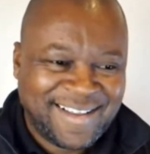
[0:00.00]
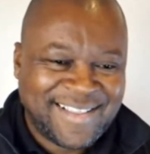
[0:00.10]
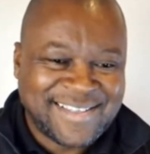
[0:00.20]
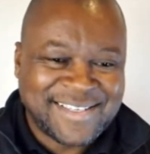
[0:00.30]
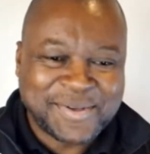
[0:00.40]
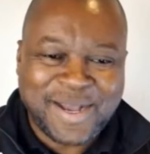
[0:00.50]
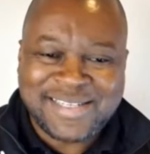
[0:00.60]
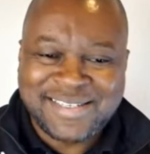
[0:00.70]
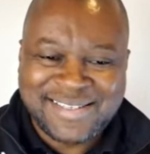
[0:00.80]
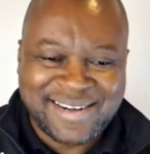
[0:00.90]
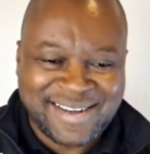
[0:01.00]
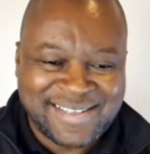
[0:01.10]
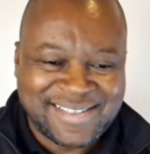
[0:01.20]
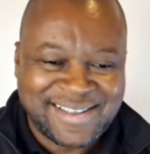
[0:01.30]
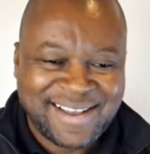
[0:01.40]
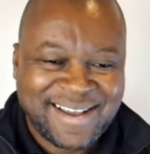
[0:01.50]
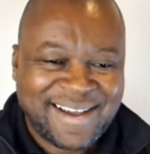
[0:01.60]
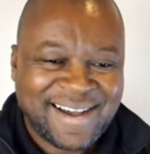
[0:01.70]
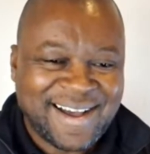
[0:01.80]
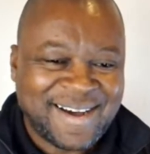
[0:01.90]
This is what is crazy
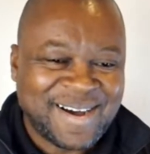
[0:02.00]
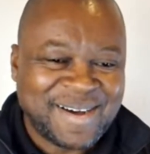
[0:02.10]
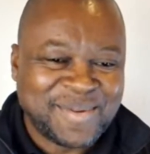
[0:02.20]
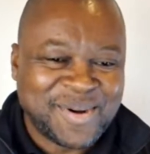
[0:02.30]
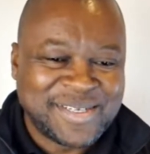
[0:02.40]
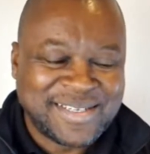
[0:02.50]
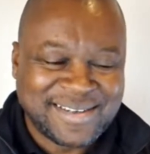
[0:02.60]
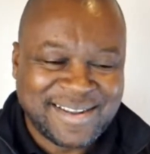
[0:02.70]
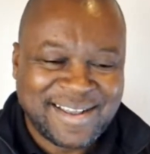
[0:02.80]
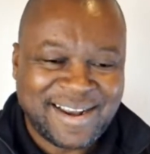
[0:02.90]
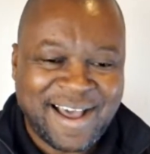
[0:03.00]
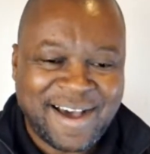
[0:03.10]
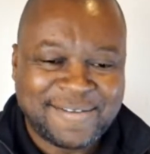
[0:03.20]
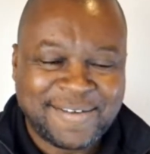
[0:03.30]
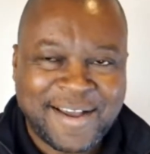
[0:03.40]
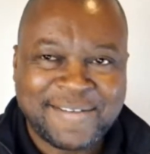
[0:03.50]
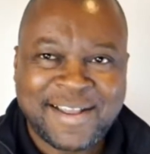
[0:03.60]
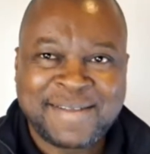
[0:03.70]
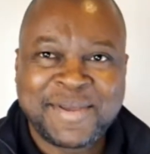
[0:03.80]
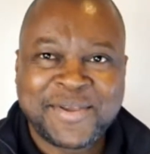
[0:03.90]
about love. Love
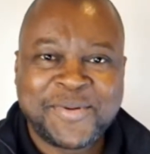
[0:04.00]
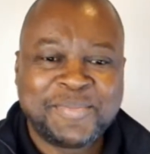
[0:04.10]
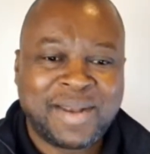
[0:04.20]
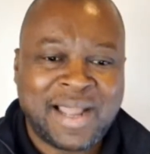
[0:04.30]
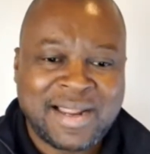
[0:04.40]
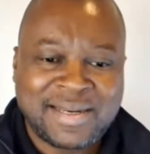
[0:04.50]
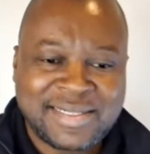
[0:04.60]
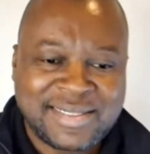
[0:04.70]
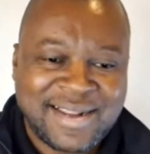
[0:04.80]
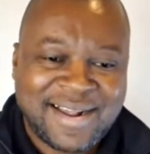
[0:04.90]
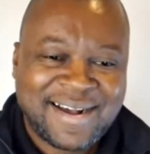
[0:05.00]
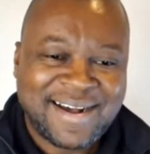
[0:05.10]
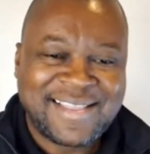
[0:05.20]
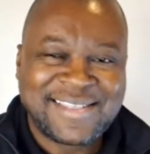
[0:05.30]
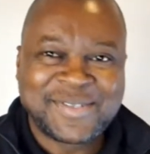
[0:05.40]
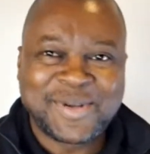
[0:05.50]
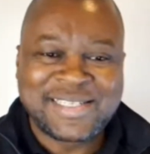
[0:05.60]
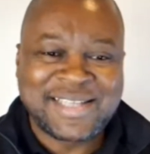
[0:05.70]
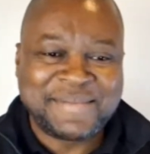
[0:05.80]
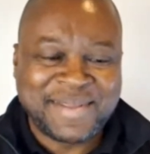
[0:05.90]
can make you blind. This is what
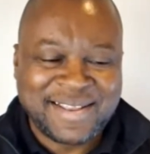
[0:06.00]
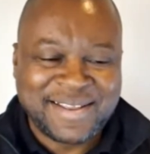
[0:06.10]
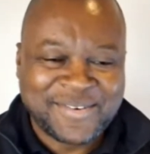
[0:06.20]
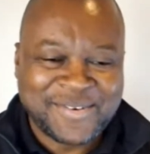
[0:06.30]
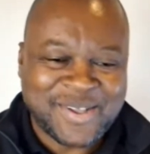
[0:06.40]
is happening in